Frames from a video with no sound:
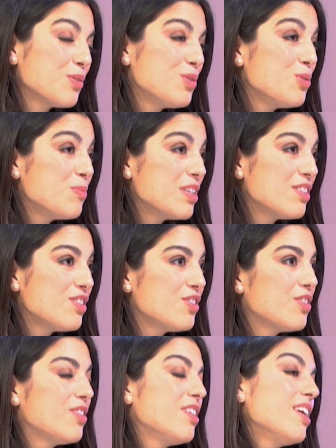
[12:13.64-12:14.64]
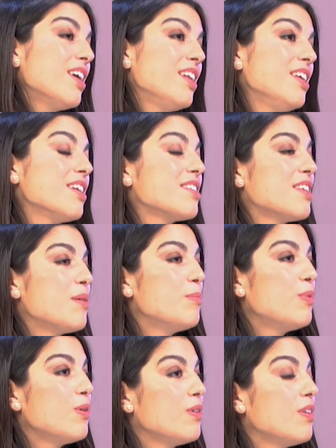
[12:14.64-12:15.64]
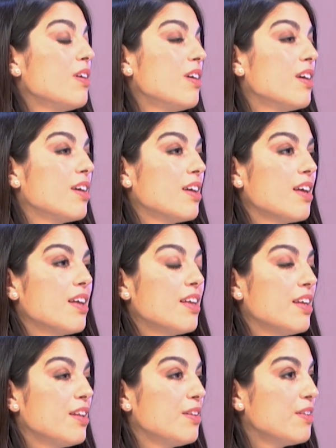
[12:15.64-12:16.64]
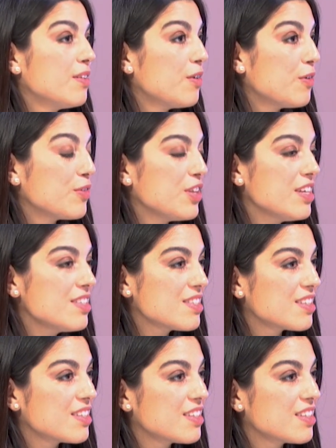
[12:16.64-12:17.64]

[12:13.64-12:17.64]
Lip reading: could you mention any example of this?